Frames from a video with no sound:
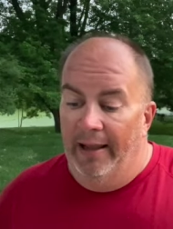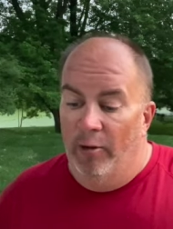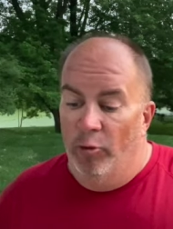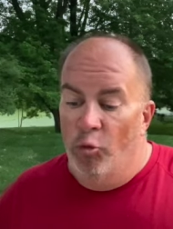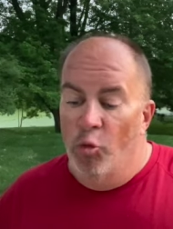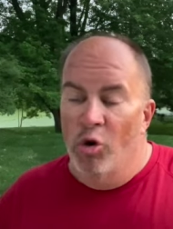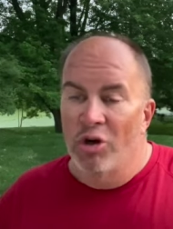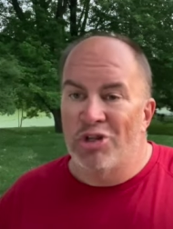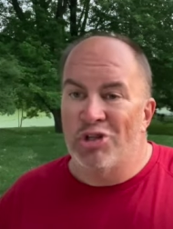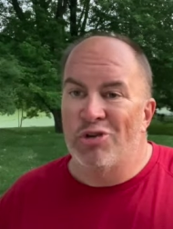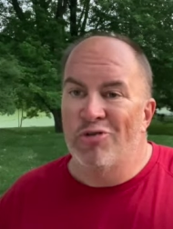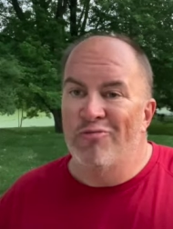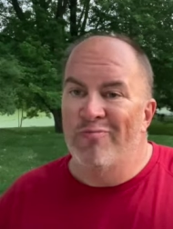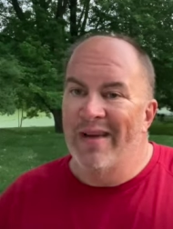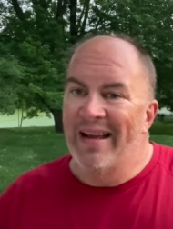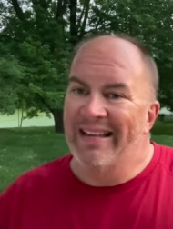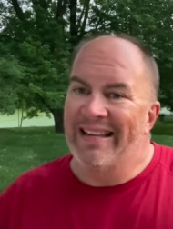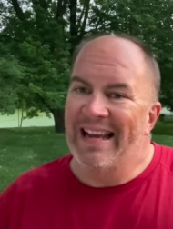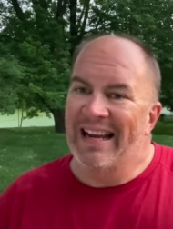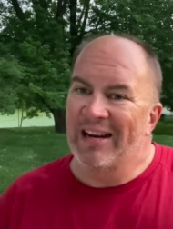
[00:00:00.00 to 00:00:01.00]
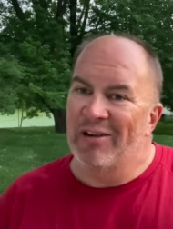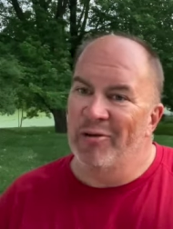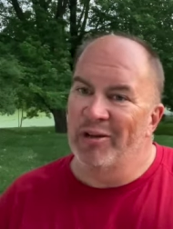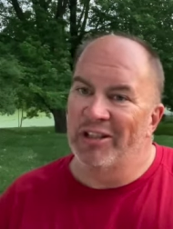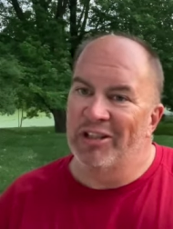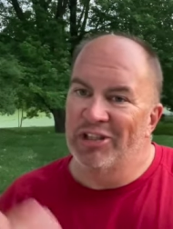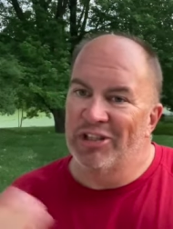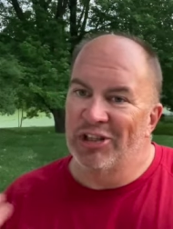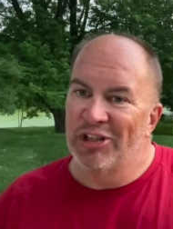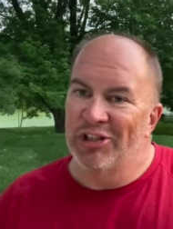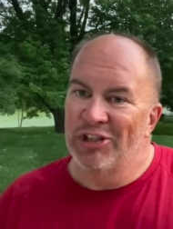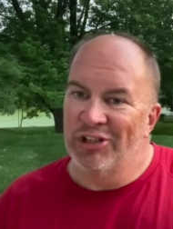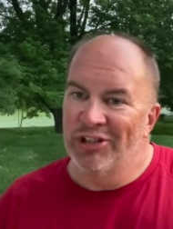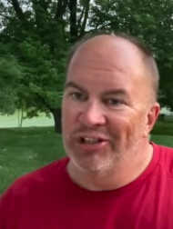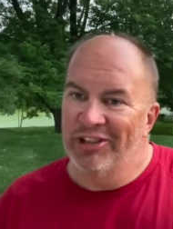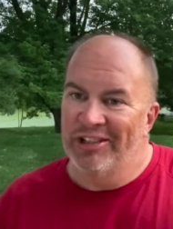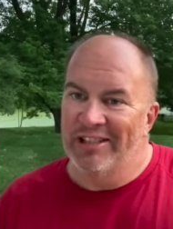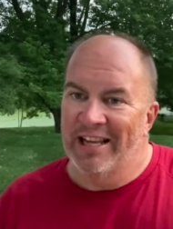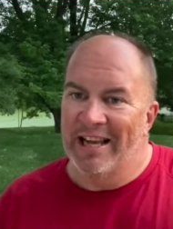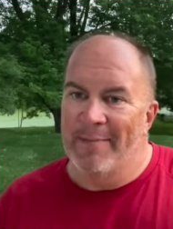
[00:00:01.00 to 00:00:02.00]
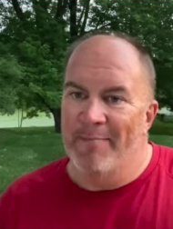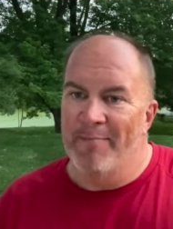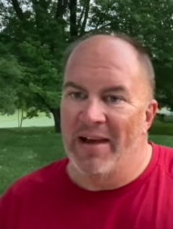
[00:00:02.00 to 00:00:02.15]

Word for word: Once you've made that quick decision to get